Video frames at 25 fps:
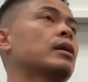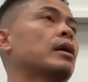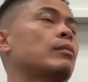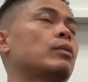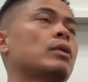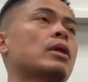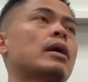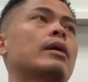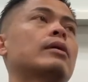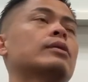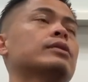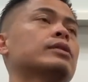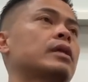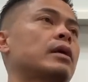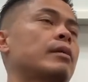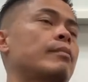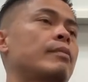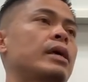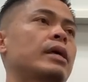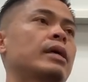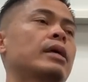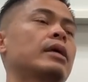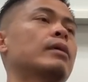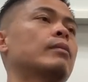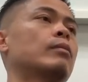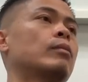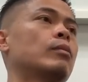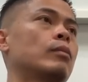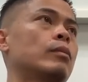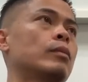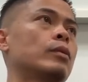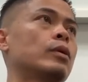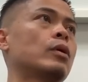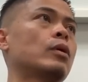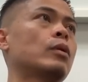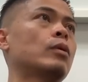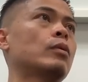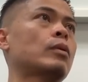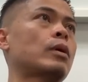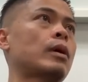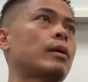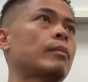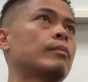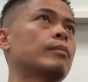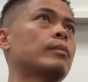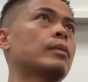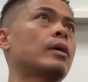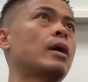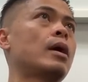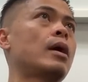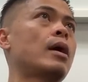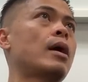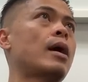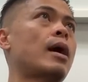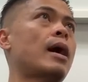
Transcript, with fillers: couple hours and I'm making him, you know, I'm